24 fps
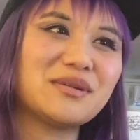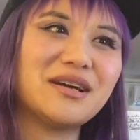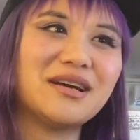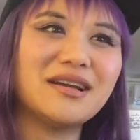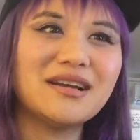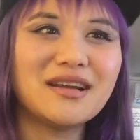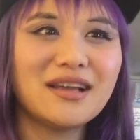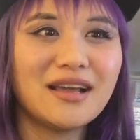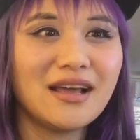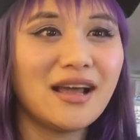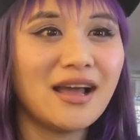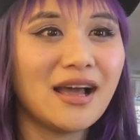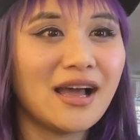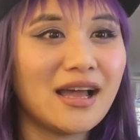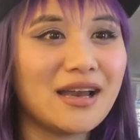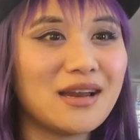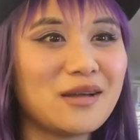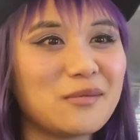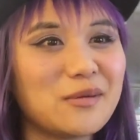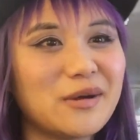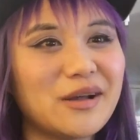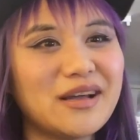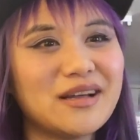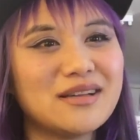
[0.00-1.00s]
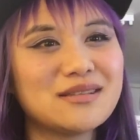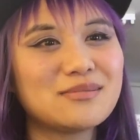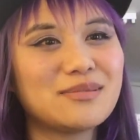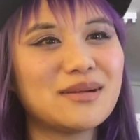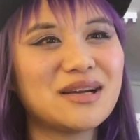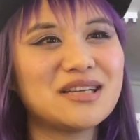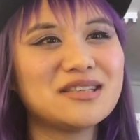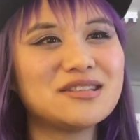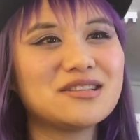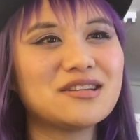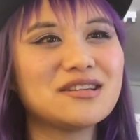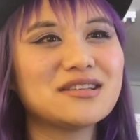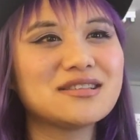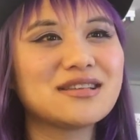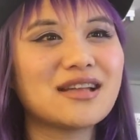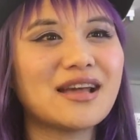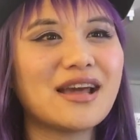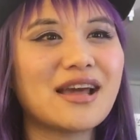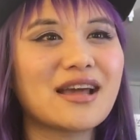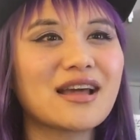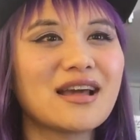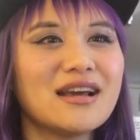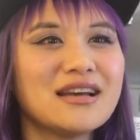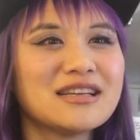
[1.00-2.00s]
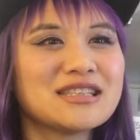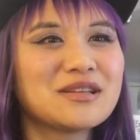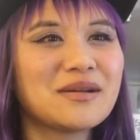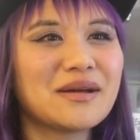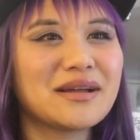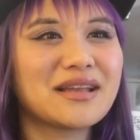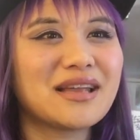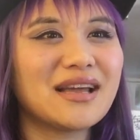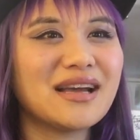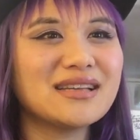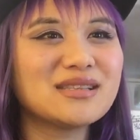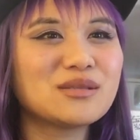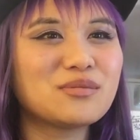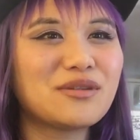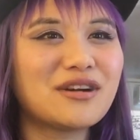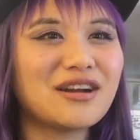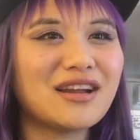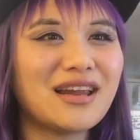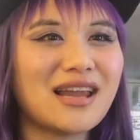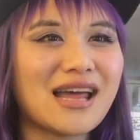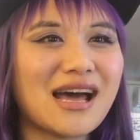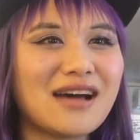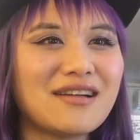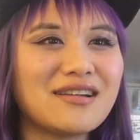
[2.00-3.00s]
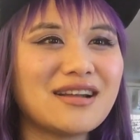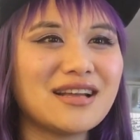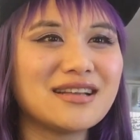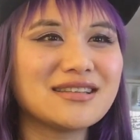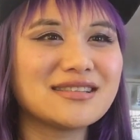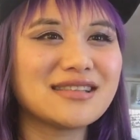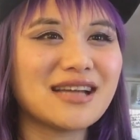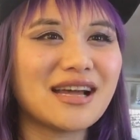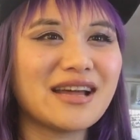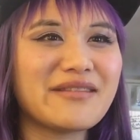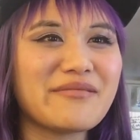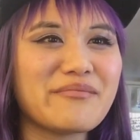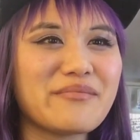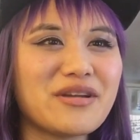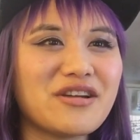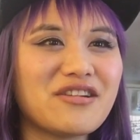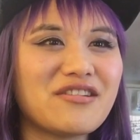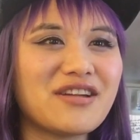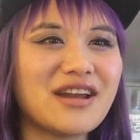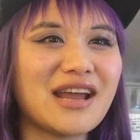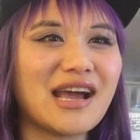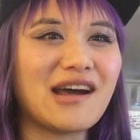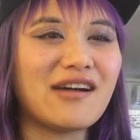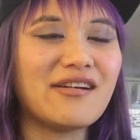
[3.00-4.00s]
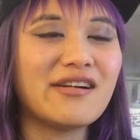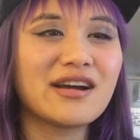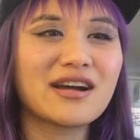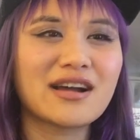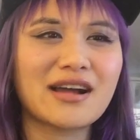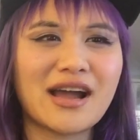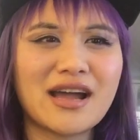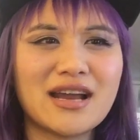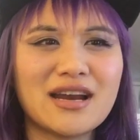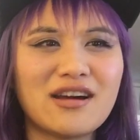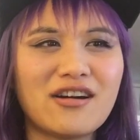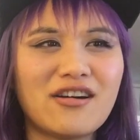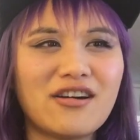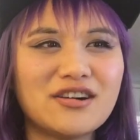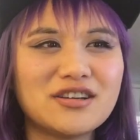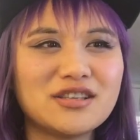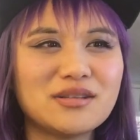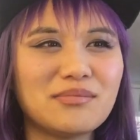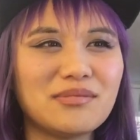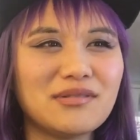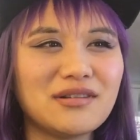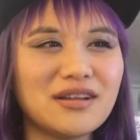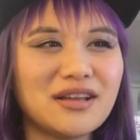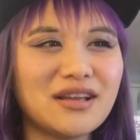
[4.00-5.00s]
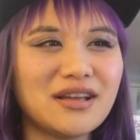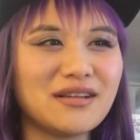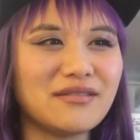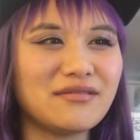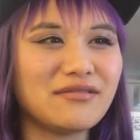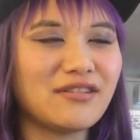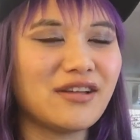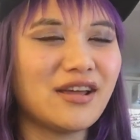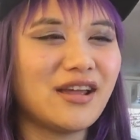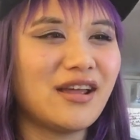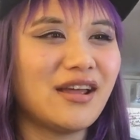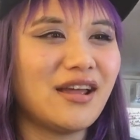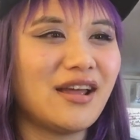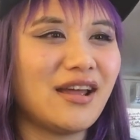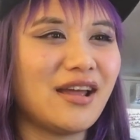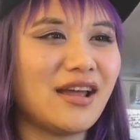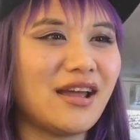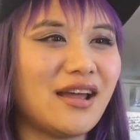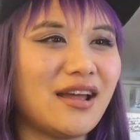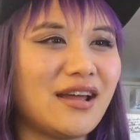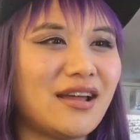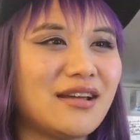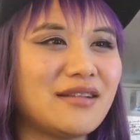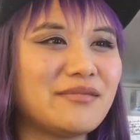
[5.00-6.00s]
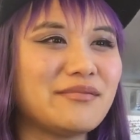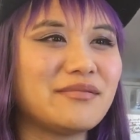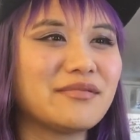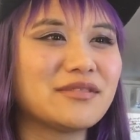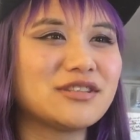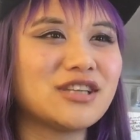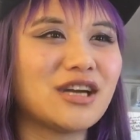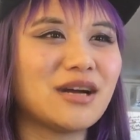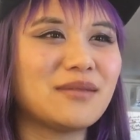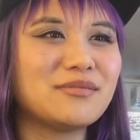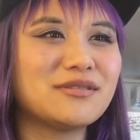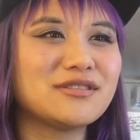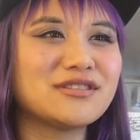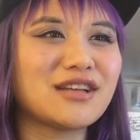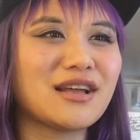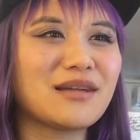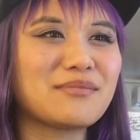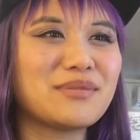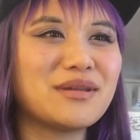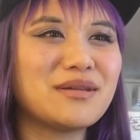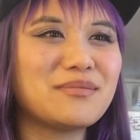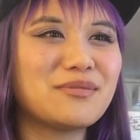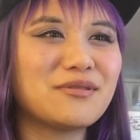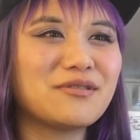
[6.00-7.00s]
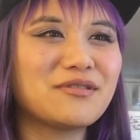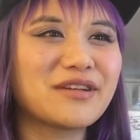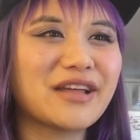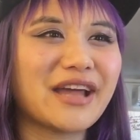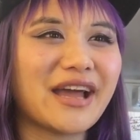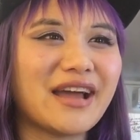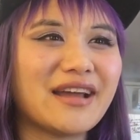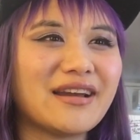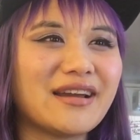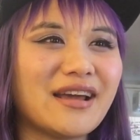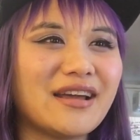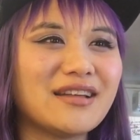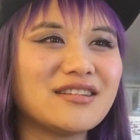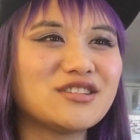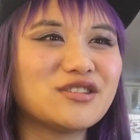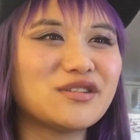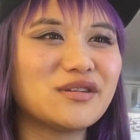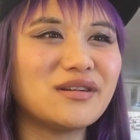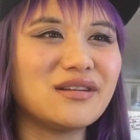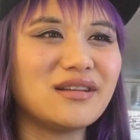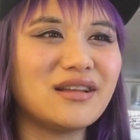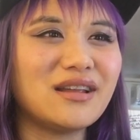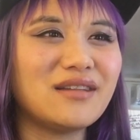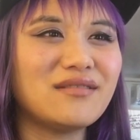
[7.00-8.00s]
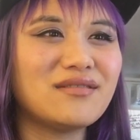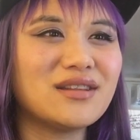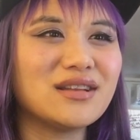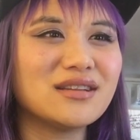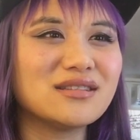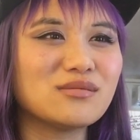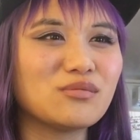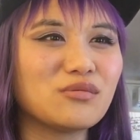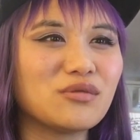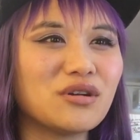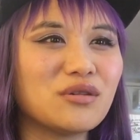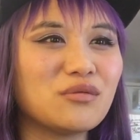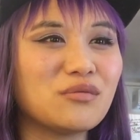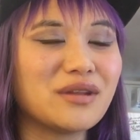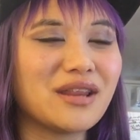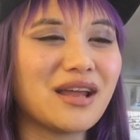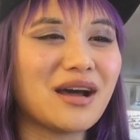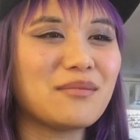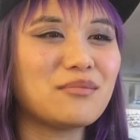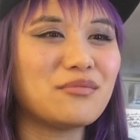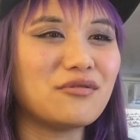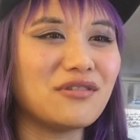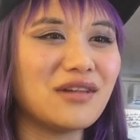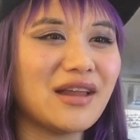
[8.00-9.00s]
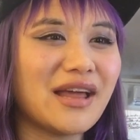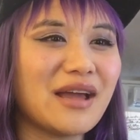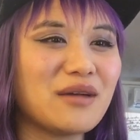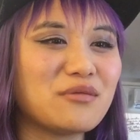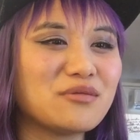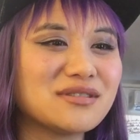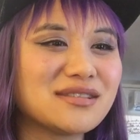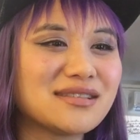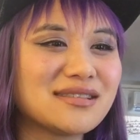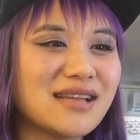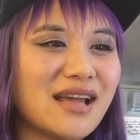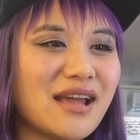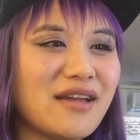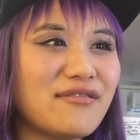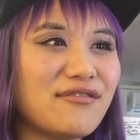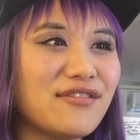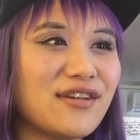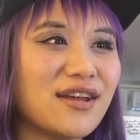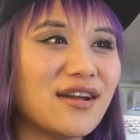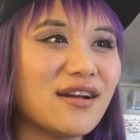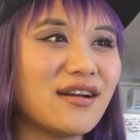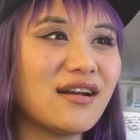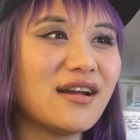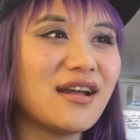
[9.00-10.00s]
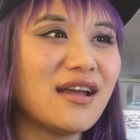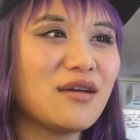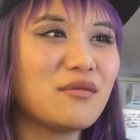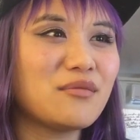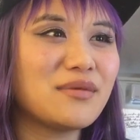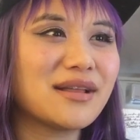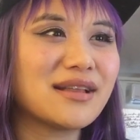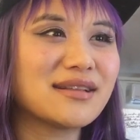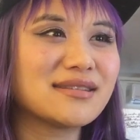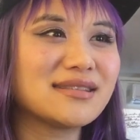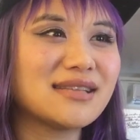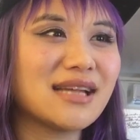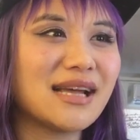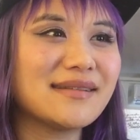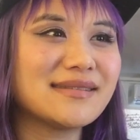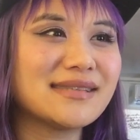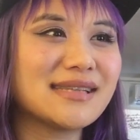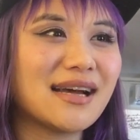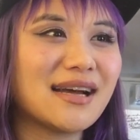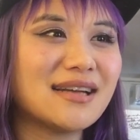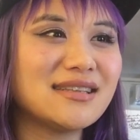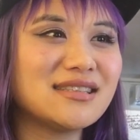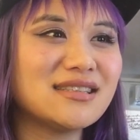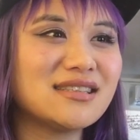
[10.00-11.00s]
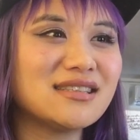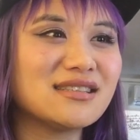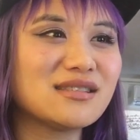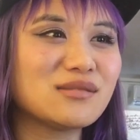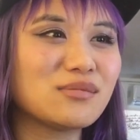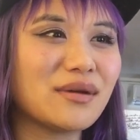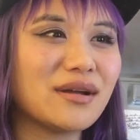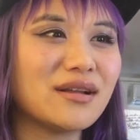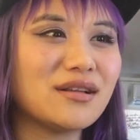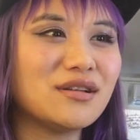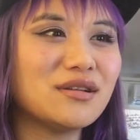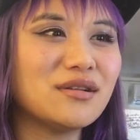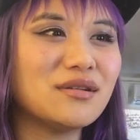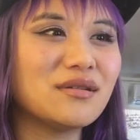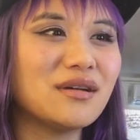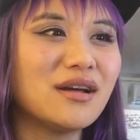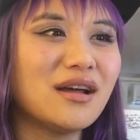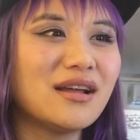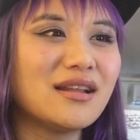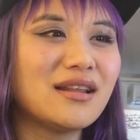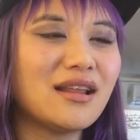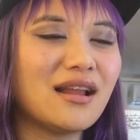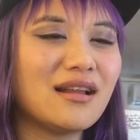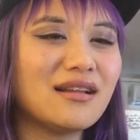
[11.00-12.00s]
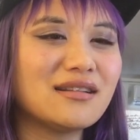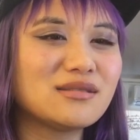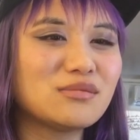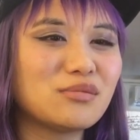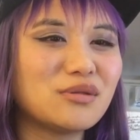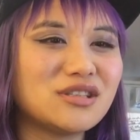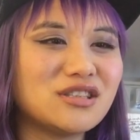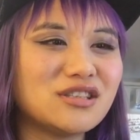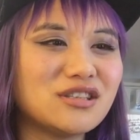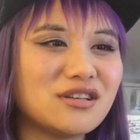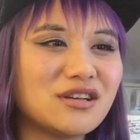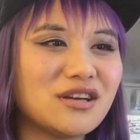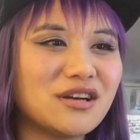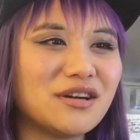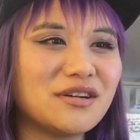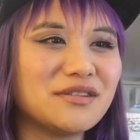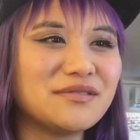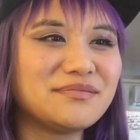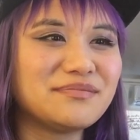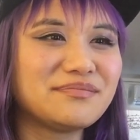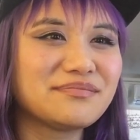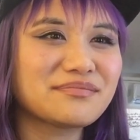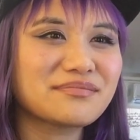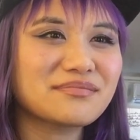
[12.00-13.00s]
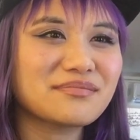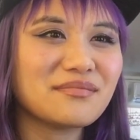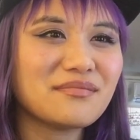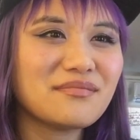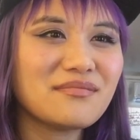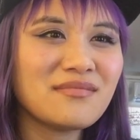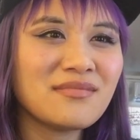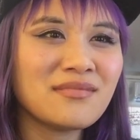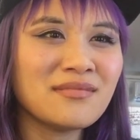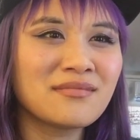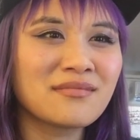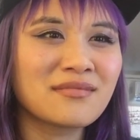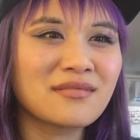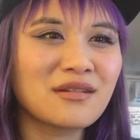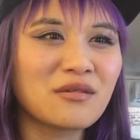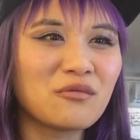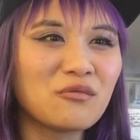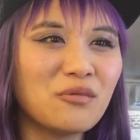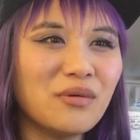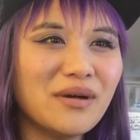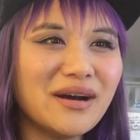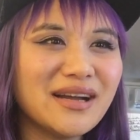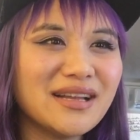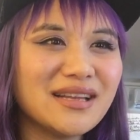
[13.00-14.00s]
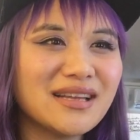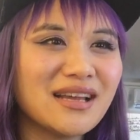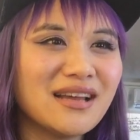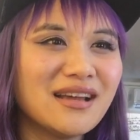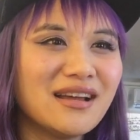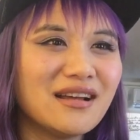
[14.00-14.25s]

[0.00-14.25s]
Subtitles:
But anyways, Pedro's like, so I guess we're allowed inside a mirror now. Kind of hard to believe. And Chopper's like, people can't enter or leave this world without Brulé. We're safe here. We can save Sanji this way too. Tell us what you know. What?